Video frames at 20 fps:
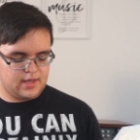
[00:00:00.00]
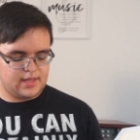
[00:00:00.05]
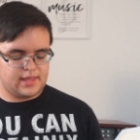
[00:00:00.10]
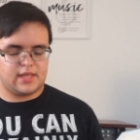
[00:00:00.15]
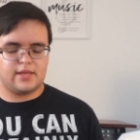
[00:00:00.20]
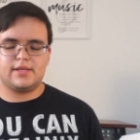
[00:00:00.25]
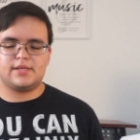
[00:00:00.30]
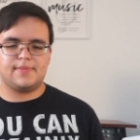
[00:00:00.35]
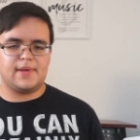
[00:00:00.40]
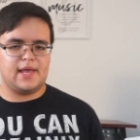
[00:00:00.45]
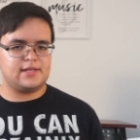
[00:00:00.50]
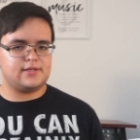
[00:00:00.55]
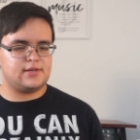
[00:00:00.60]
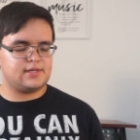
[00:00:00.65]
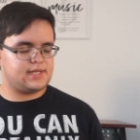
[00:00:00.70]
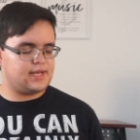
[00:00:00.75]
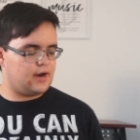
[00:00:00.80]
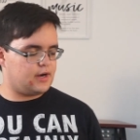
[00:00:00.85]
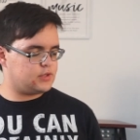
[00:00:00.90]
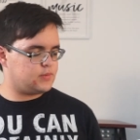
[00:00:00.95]
This makes her
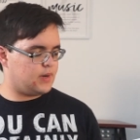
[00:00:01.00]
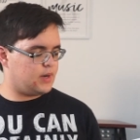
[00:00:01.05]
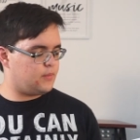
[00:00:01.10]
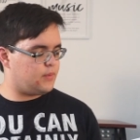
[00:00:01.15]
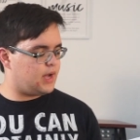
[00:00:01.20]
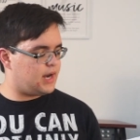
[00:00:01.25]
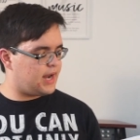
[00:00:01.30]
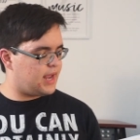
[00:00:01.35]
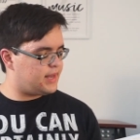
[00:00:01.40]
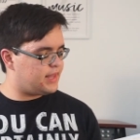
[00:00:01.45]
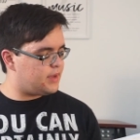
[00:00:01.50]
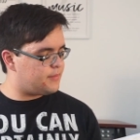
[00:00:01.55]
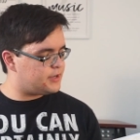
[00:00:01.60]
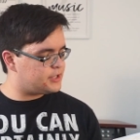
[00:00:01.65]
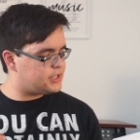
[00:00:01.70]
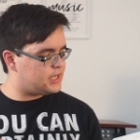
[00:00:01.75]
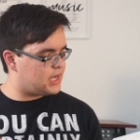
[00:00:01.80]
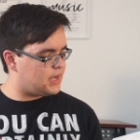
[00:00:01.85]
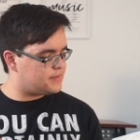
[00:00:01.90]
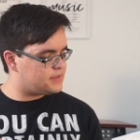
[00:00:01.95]
CR 21, and then when
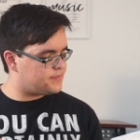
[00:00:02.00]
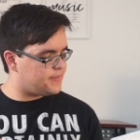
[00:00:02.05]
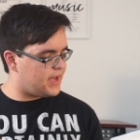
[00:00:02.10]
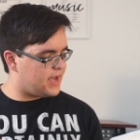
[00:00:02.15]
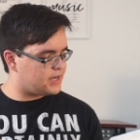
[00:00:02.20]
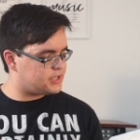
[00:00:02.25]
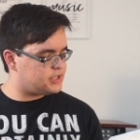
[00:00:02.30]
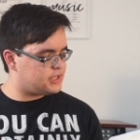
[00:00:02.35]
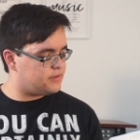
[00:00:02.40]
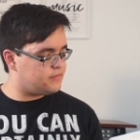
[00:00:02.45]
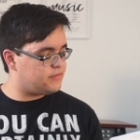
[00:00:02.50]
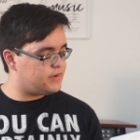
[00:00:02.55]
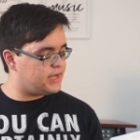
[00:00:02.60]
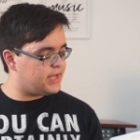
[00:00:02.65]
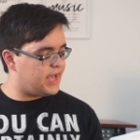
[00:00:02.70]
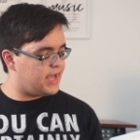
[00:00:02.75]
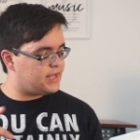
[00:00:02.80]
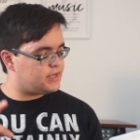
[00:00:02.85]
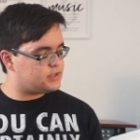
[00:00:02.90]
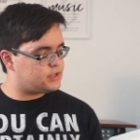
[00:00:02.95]
she comes back, she
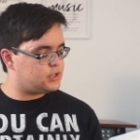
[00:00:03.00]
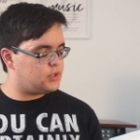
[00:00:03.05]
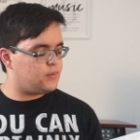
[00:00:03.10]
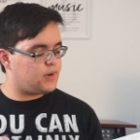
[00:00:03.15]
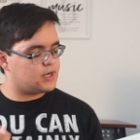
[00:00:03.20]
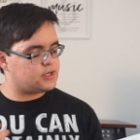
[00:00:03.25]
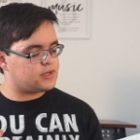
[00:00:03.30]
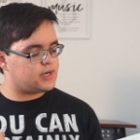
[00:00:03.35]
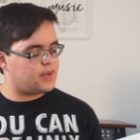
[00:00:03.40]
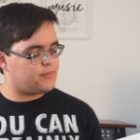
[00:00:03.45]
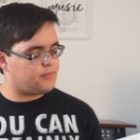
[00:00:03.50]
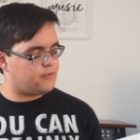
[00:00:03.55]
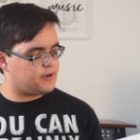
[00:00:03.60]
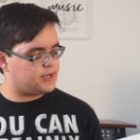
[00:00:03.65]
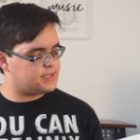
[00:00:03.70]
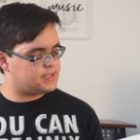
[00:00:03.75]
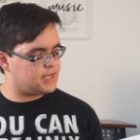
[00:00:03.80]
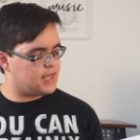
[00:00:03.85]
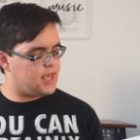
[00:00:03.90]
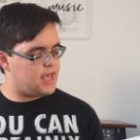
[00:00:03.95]
regains 200 hit
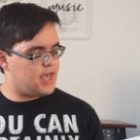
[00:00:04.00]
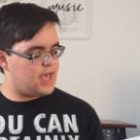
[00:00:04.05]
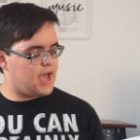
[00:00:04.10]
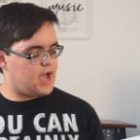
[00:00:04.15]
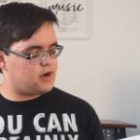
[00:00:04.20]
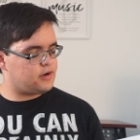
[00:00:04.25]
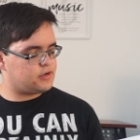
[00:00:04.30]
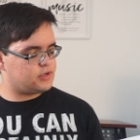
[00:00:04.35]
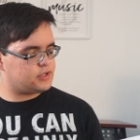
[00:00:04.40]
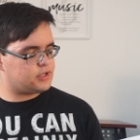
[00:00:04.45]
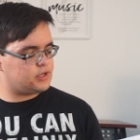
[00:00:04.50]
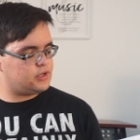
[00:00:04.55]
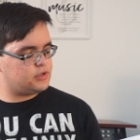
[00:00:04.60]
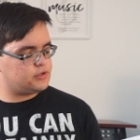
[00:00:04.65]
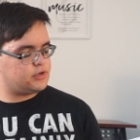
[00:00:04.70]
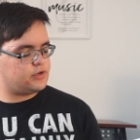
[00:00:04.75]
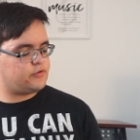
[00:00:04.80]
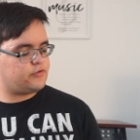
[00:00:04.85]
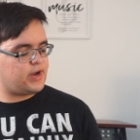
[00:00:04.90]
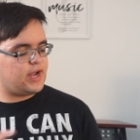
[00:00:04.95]
points, and her
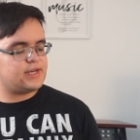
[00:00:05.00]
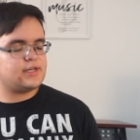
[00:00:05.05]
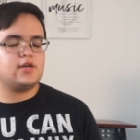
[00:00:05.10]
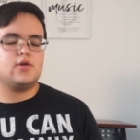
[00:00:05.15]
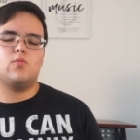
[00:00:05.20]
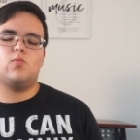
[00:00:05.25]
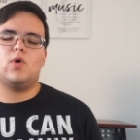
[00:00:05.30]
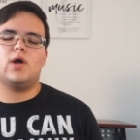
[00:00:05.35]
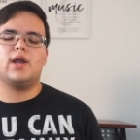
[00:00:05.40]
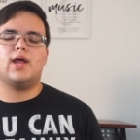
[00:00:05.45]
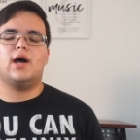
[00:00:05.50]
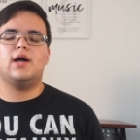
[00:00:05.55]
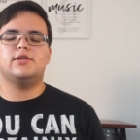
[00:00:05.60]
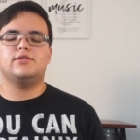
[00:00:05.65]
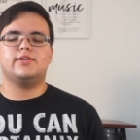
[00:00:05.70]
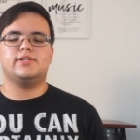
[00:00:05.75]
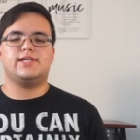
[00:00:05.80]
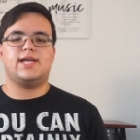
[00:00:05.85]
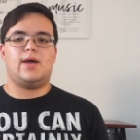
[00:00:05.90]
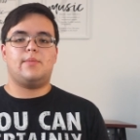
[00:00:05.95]
children grant her
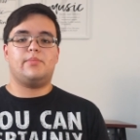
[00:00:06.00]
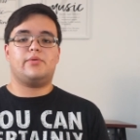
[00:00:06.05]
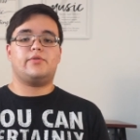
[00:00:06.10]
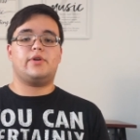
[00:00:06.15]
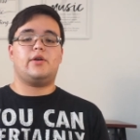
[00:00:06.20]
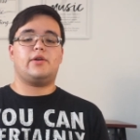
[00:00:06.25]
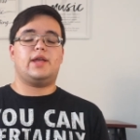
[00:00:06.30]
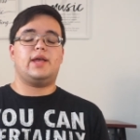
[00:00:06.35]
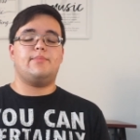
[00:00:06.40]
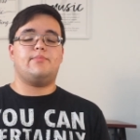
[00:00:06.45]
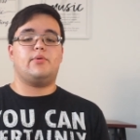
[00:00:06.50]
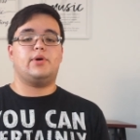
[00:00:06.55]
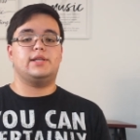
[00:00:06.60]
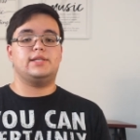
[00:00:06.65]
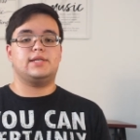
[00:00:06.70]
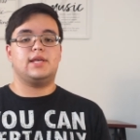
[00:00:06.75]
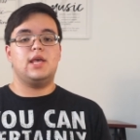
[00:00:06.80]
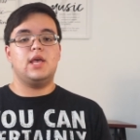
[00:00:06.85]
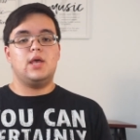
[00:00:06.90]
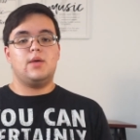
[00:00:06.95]
100 temporary hit
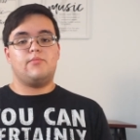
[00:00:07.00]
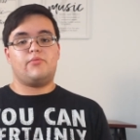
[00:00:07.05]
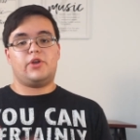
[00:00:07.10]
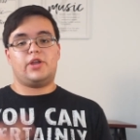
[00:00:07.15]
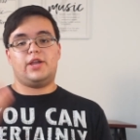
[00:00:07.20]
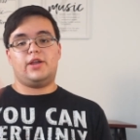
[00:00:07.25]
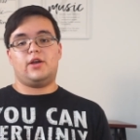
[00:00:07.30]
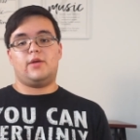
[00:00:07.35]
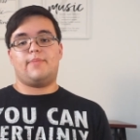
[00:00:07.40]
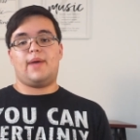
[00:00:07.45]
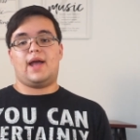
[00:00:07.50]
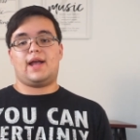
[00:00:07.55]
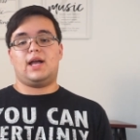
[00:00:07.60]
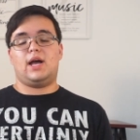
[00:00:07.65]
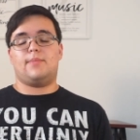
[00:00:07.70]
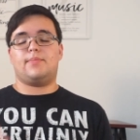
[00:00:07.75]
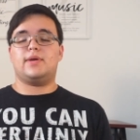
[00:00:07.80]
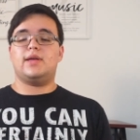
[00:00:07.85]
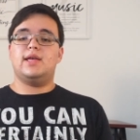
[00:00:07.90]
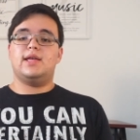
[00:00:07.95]
points, bringing her back
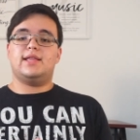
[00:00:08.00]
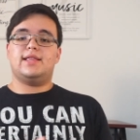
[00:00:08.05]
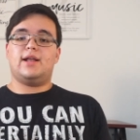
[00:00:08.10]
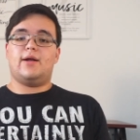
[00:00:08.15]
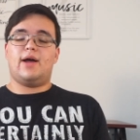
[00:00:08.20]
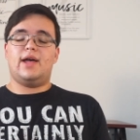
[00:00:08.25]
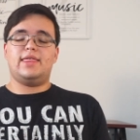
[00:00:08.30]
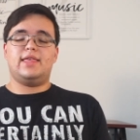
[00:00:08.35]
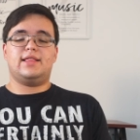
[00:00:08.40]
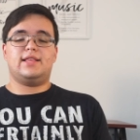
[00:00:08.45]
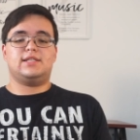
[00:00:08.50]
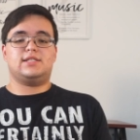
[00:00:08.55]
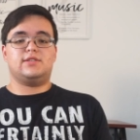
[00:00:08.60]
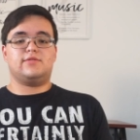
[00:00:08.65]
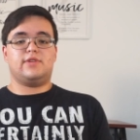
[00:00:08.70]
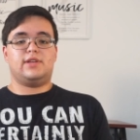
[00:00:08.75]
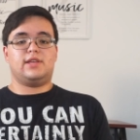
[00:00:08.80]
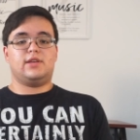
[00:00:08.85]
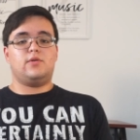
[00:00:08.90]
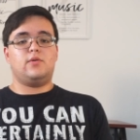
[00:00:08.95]
up. Now, I think this is
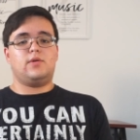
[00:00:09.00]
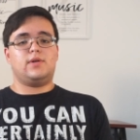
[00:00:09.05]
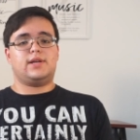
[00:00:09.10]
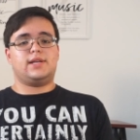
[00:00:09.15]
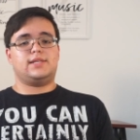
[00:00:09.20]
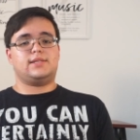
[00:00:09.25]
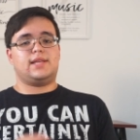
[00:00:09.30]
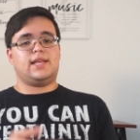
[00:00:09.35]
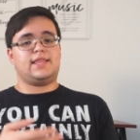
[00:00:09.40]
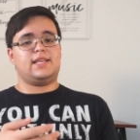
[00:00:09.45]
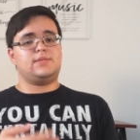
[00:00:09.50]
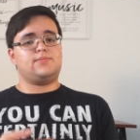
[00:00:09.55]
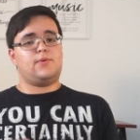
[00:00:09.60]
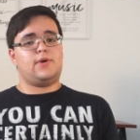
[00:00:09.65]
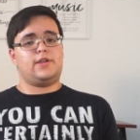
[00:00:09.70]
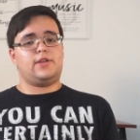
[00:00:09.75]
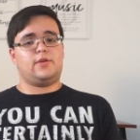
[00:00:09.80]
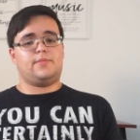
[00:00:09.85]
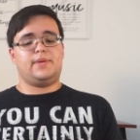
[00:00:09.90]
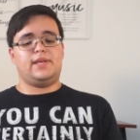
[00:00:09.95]
really cool, because at this
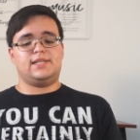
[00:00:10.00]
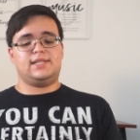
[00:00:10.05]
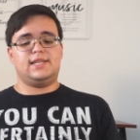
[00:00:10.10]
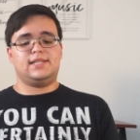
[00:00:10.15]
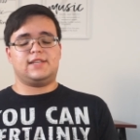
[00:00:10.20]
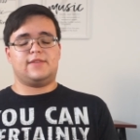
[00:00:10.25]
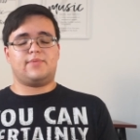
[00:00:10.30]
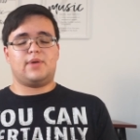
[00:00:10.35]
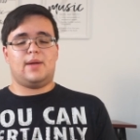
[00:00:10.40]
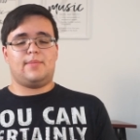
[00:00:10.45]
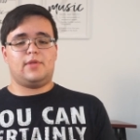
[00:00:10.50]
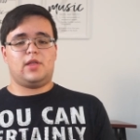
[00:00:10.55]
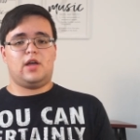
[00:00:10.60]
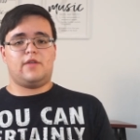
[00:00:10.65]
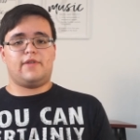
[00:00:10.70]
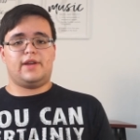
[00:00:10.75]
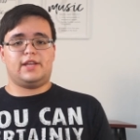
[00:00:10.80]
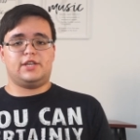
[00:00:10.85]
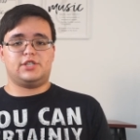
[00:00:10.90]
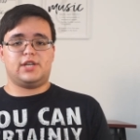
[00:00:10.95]
point, your PCs have probably
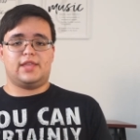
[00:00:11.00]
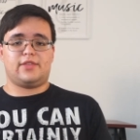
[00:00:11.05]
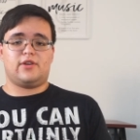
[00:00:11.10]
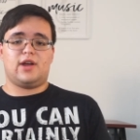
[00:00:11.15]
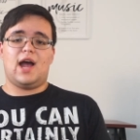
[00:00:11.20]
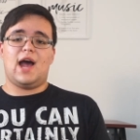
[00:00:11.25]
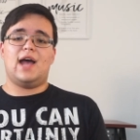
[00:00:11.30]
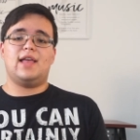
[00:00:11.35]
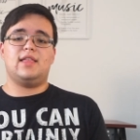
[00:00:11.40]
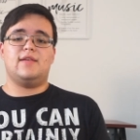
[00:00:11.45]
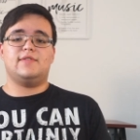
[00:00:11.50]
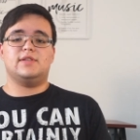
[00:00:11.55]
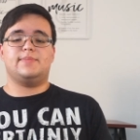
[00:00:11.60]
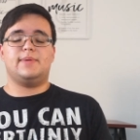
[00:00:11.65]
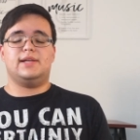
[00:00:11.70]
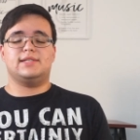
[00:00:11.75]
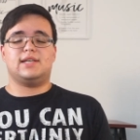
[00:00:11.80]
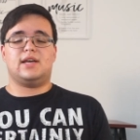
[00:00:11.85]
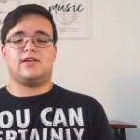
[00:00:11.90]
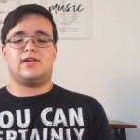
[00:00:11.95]
already shot their high level
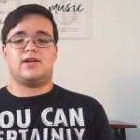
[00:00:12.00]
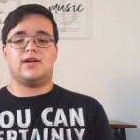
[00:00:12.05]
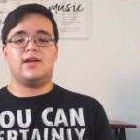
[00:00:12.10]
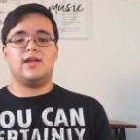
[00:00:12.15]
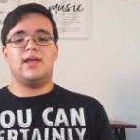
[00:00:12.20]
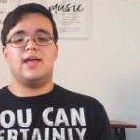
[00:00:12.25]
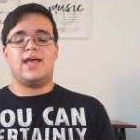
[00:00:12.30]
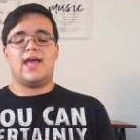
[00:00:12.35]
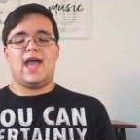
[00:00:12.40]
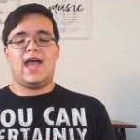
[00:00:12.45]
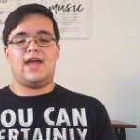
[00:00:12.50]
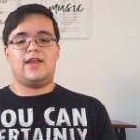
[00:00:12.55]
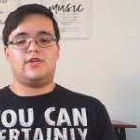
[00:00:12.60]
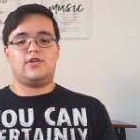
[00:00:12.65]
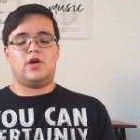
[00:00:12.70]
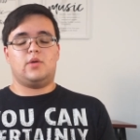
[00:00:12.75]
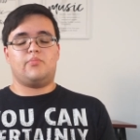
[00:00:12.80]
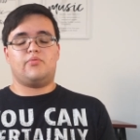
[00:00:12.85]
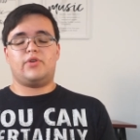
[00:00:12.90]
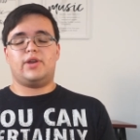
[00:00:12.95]
spells at her and
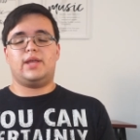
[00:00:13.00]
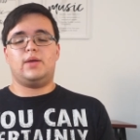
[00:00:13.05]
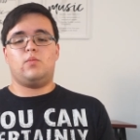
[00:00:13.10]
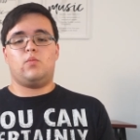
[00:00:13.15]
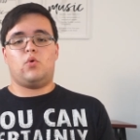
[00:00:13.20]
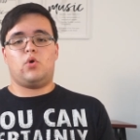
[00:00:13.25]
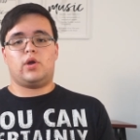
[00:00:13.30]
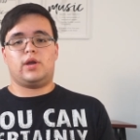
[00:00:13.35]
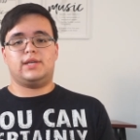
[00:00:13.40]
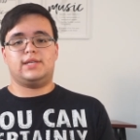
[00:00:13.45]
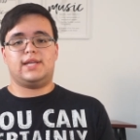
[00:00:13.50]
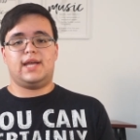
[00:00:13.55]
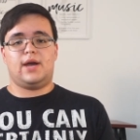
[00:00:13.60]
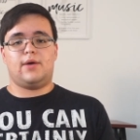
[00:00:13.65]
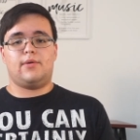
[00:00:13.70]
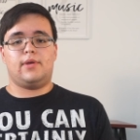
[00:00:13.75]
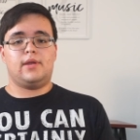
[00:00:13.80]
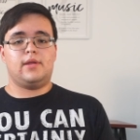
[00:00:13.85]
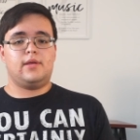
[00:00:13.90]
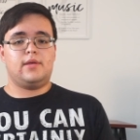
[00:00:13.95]
are pretty worn down